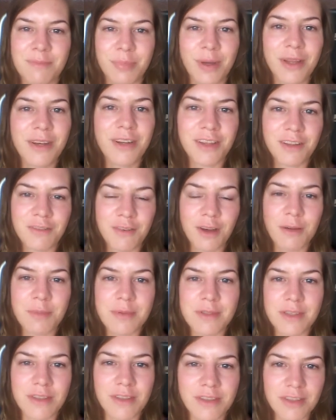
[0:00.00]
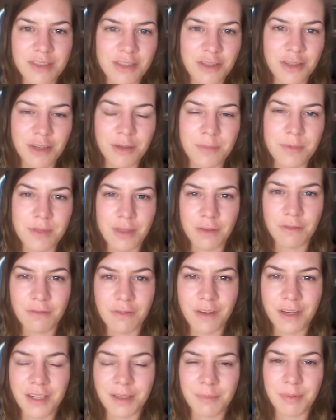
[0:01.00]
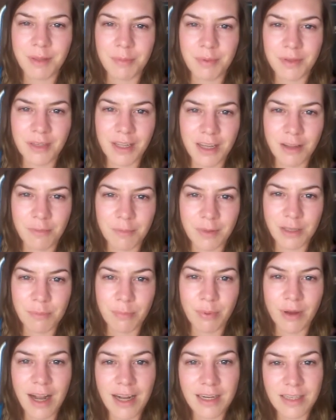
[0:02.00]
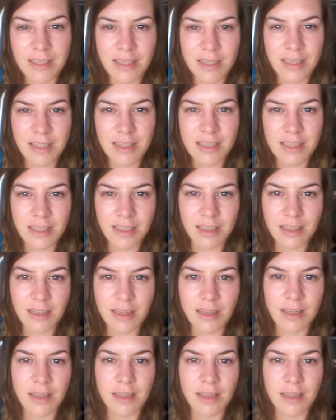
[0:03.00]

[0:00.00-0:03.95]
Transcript: bundle of obstacles in terms of finding people to help me practice and